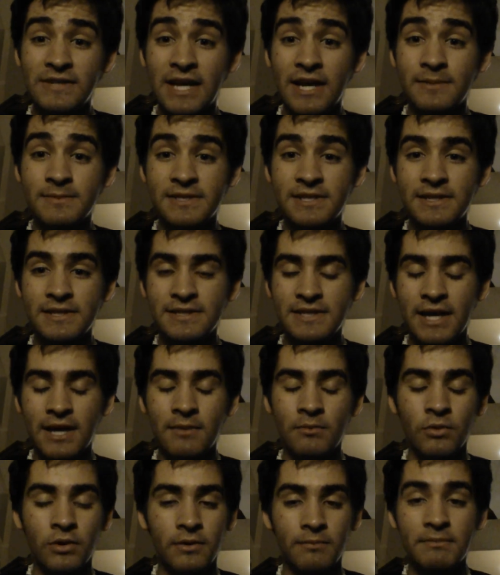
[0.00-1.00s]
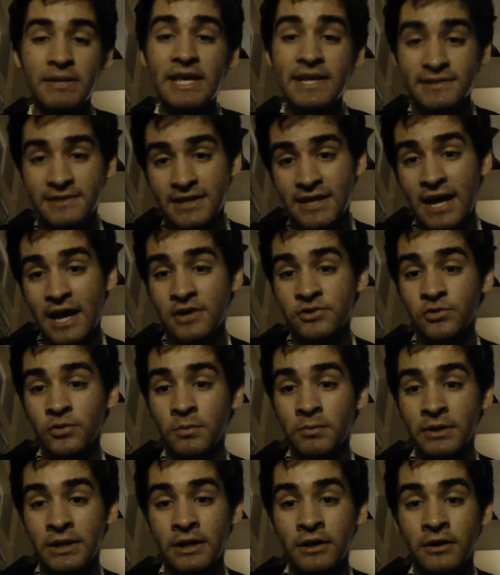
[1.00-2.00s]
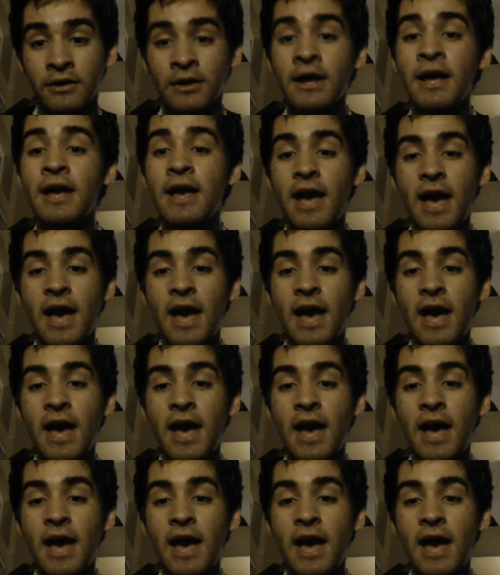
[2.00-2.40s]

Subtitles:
times in this game where me as a casual player